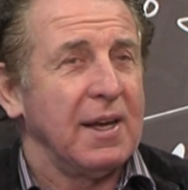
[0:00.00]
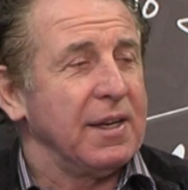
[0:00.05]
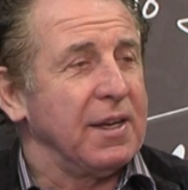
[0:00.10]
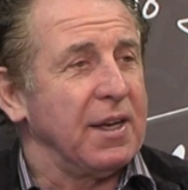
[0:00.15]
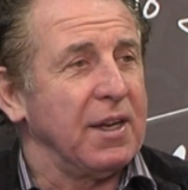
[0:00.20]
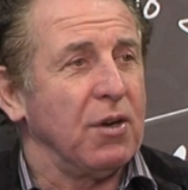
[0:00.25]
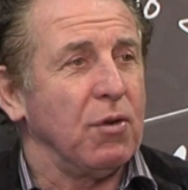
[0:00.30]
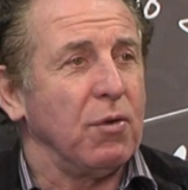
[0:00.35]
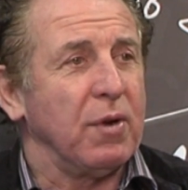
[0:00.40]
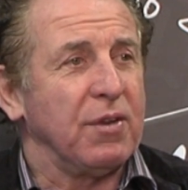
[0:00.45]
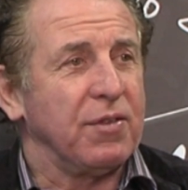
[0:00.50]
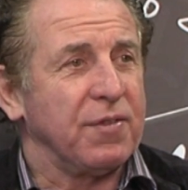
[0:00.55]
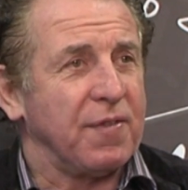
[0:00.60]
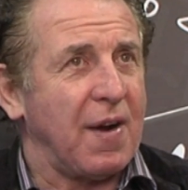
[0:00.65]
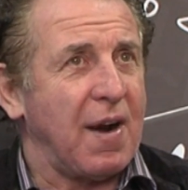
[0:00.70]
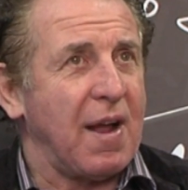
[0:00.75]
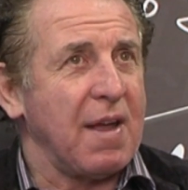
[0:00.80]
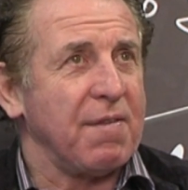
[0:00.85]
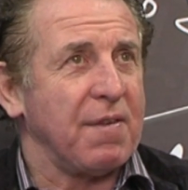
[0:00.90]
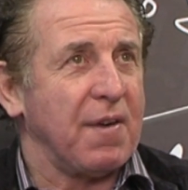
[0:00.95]
You know, he's
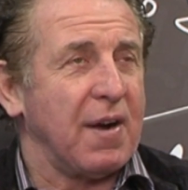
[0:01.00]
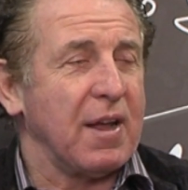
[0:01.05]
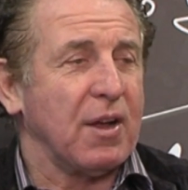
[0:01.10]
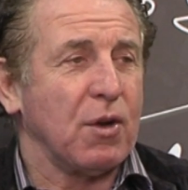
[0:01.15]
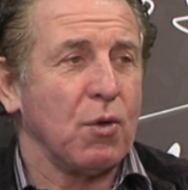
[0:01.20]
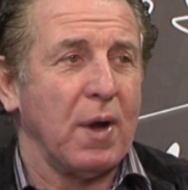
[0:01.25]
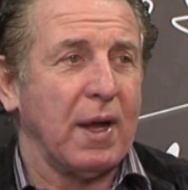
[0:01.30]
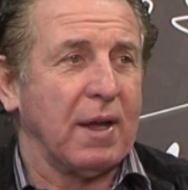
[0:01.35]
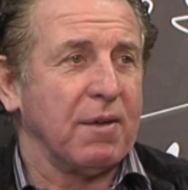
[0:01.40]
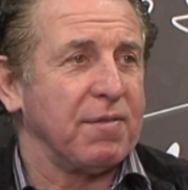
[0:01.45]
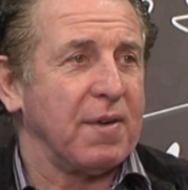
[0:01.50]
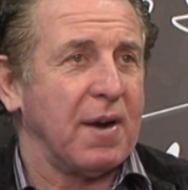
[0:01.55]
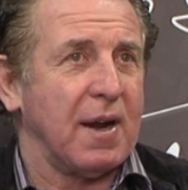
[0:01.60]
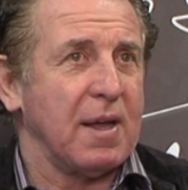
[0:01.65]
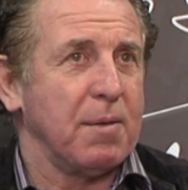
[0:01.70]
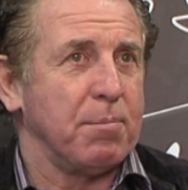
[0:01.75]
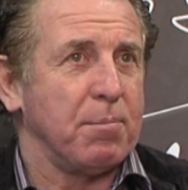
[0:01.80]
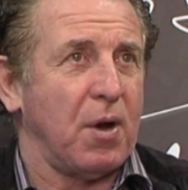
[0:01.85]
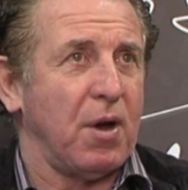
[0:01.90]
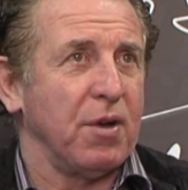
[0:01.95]
very, very quick,
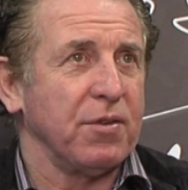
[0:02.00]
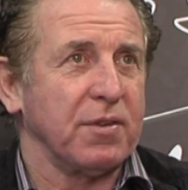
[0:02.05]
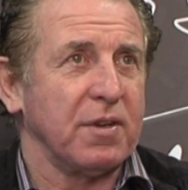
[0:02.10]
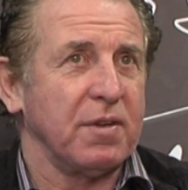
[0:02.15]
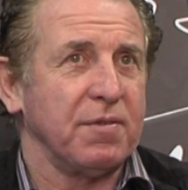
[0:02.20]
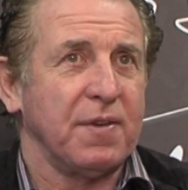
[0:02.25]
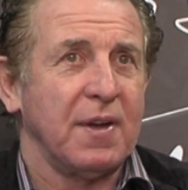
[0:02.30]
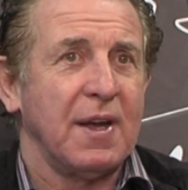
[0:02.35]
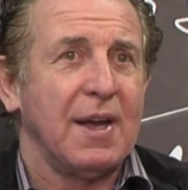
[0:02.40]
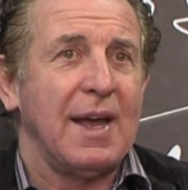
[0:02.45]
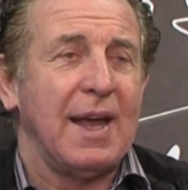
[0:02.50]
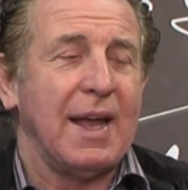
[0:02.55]
very positive.